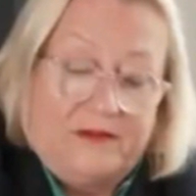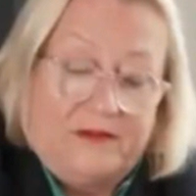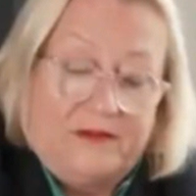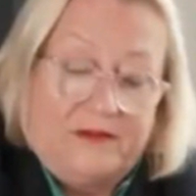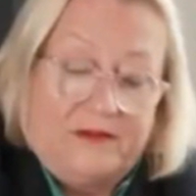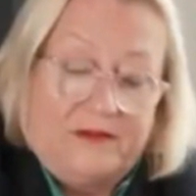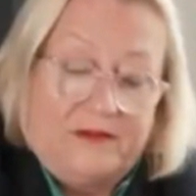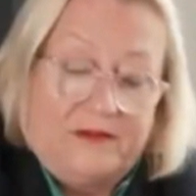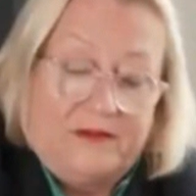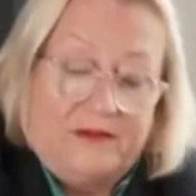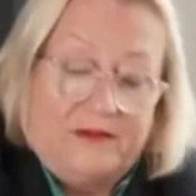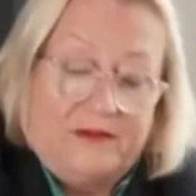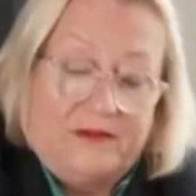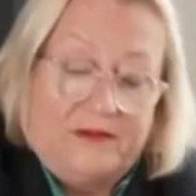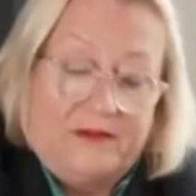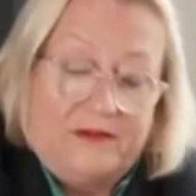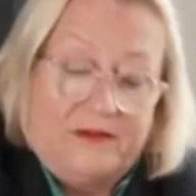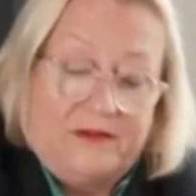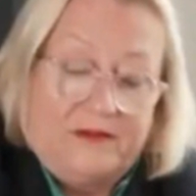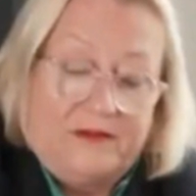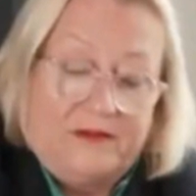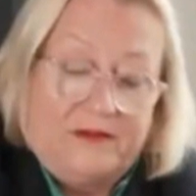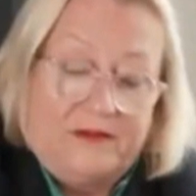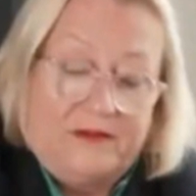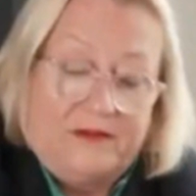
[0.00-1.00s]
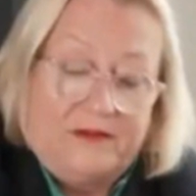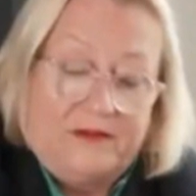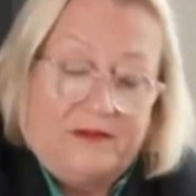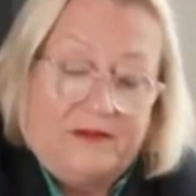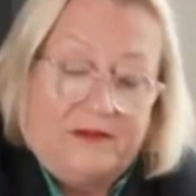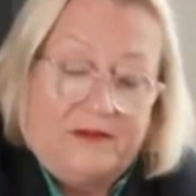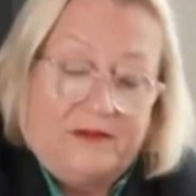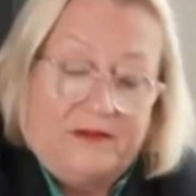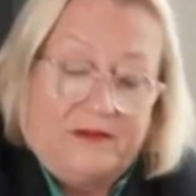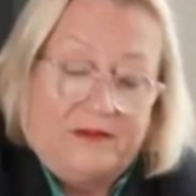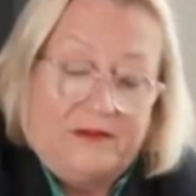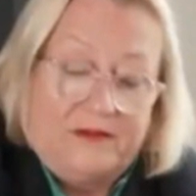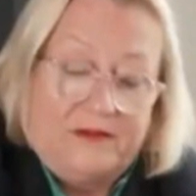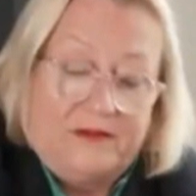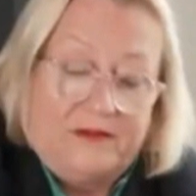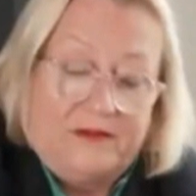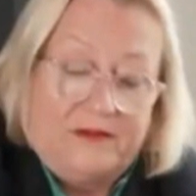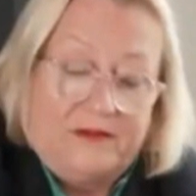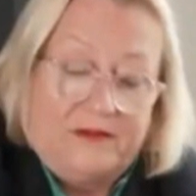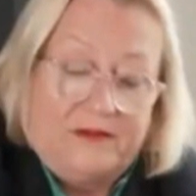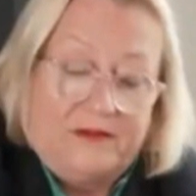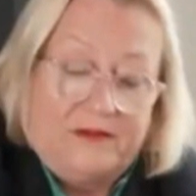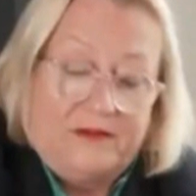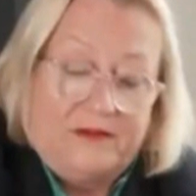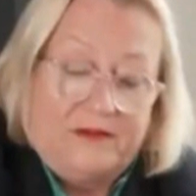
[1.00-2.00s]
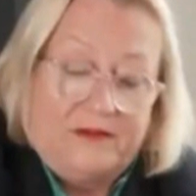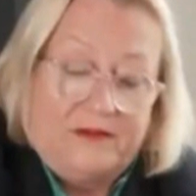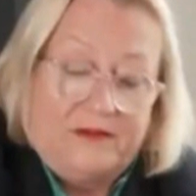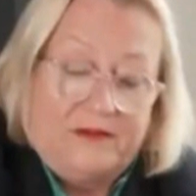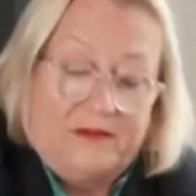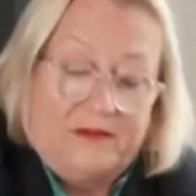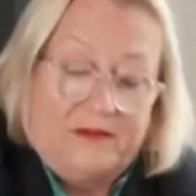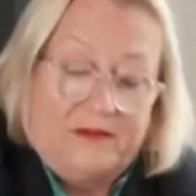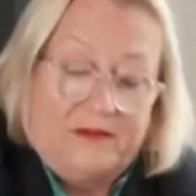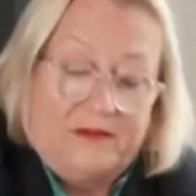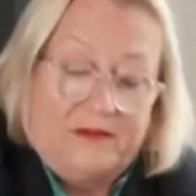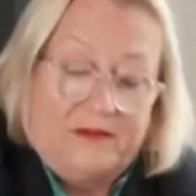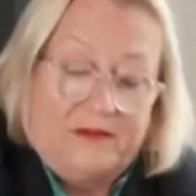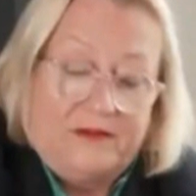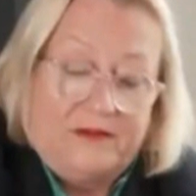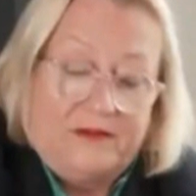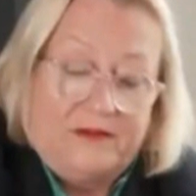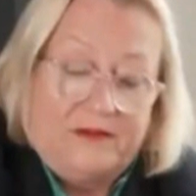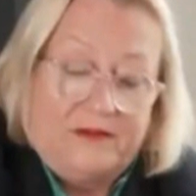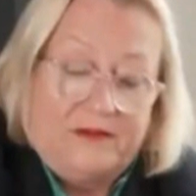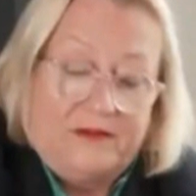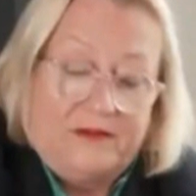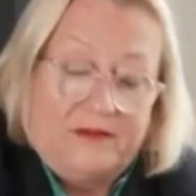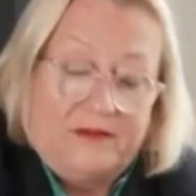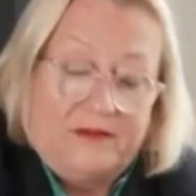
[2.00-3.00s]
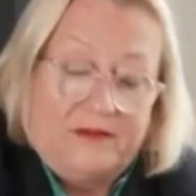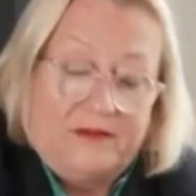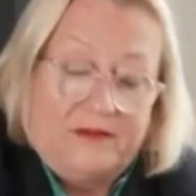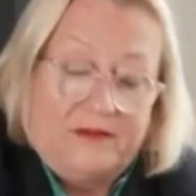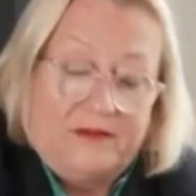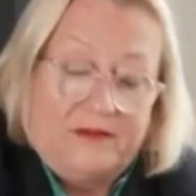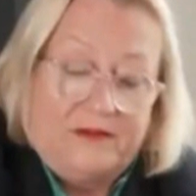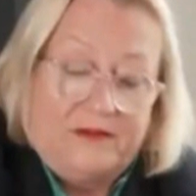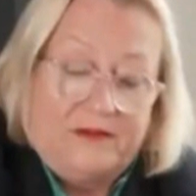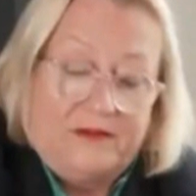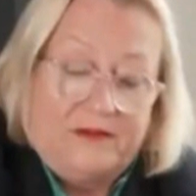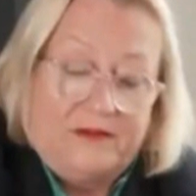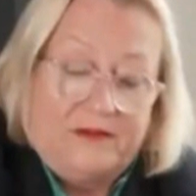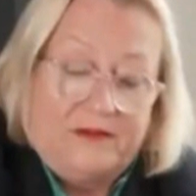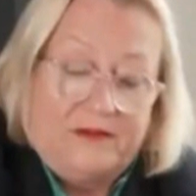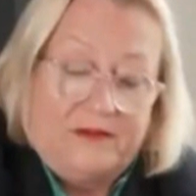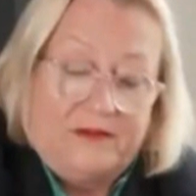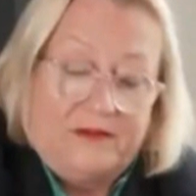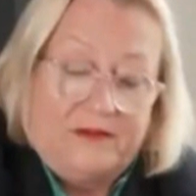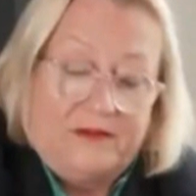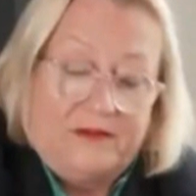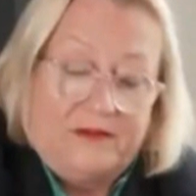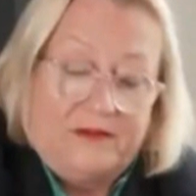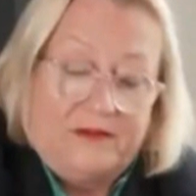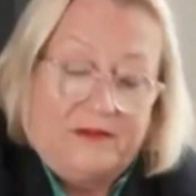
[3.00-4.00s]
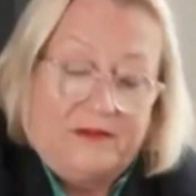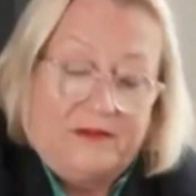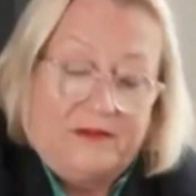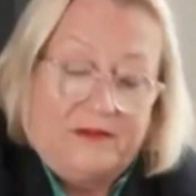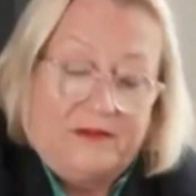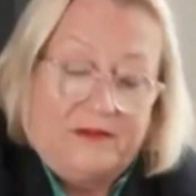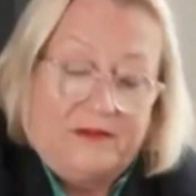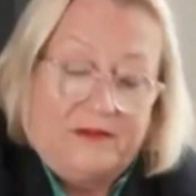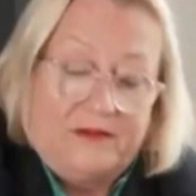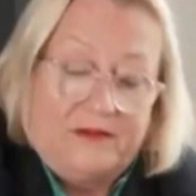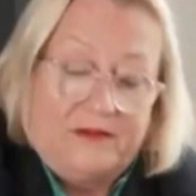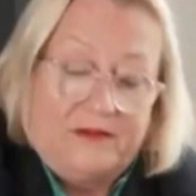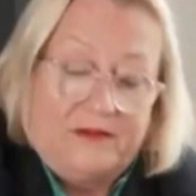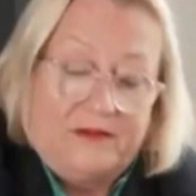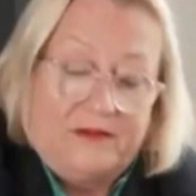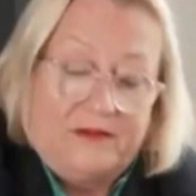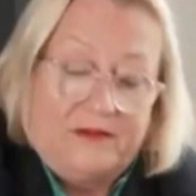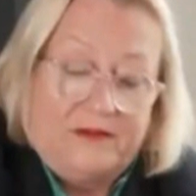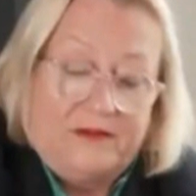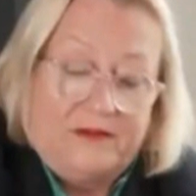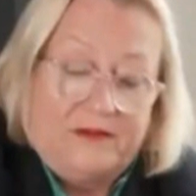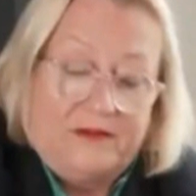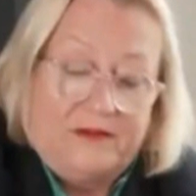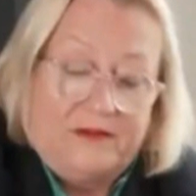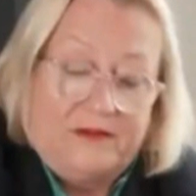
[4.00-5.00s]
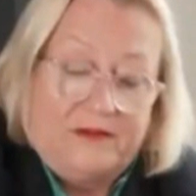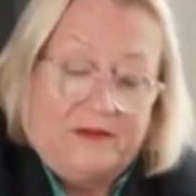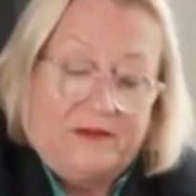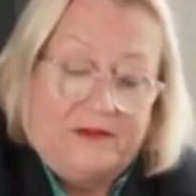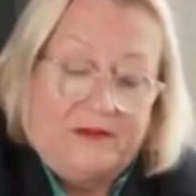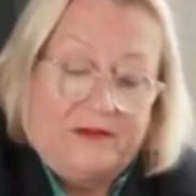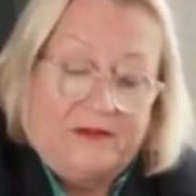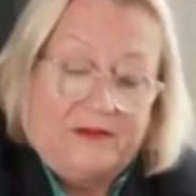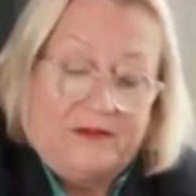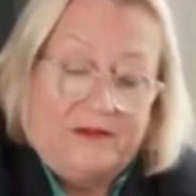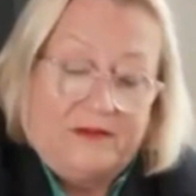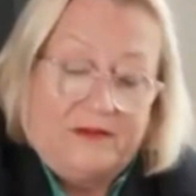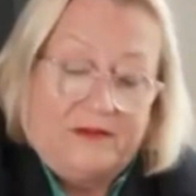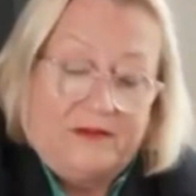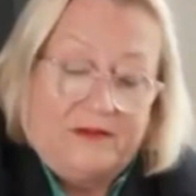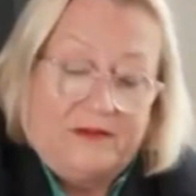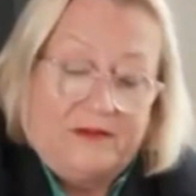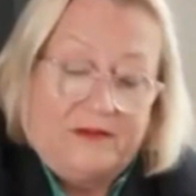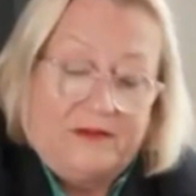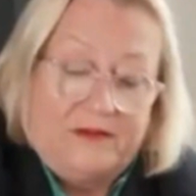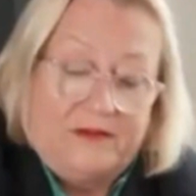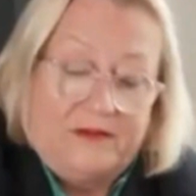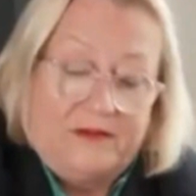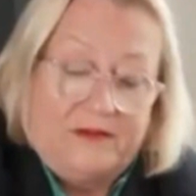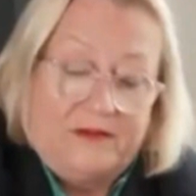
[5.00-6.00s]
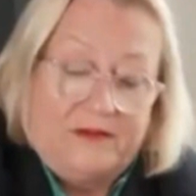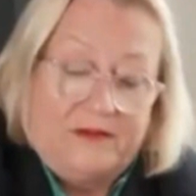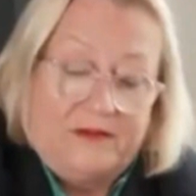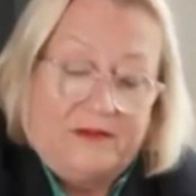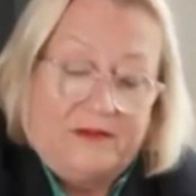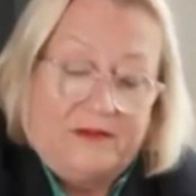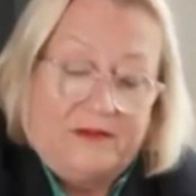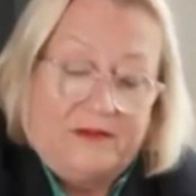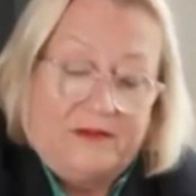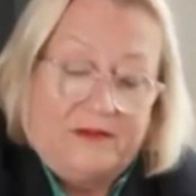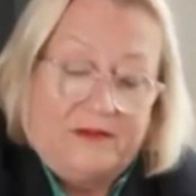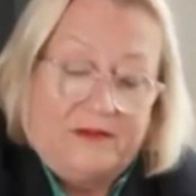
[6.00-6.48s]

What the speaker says: (no lip movement)